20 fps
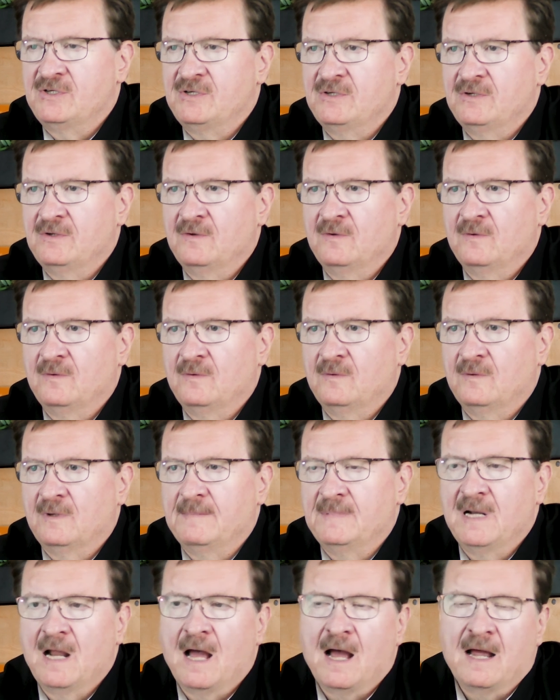to
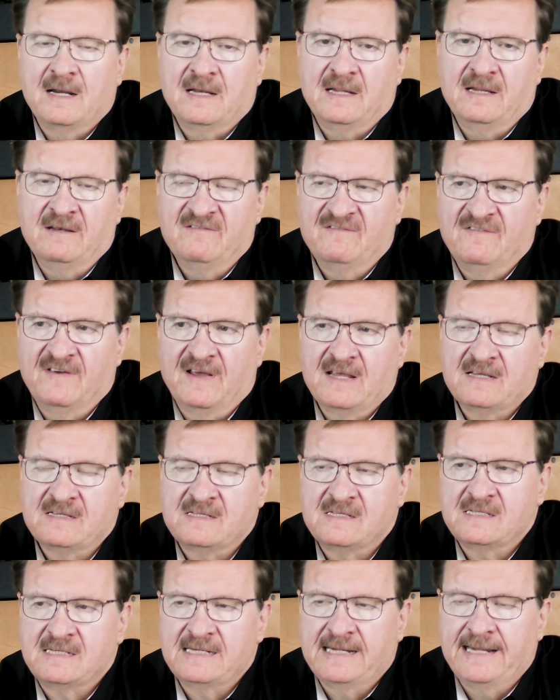not
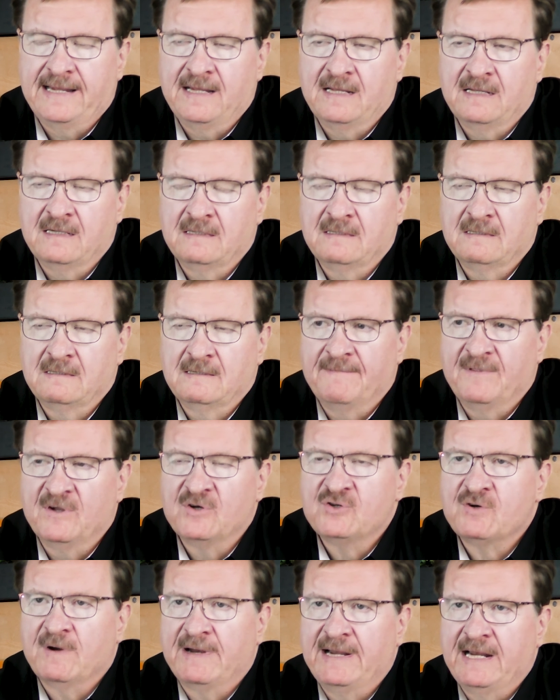invest in their
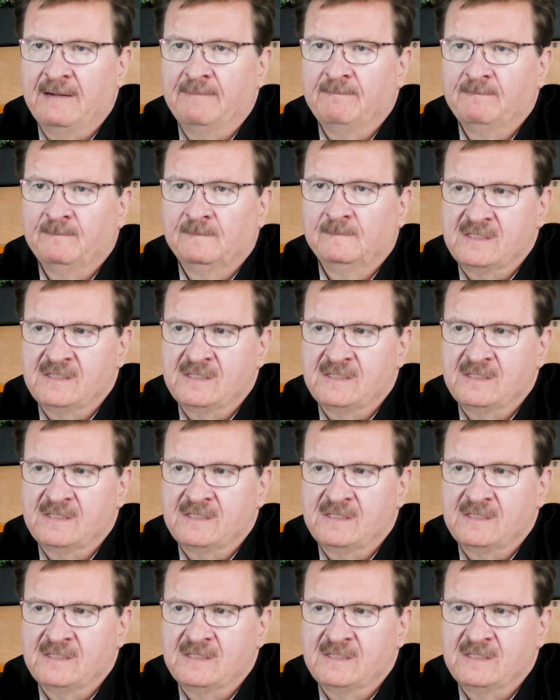training,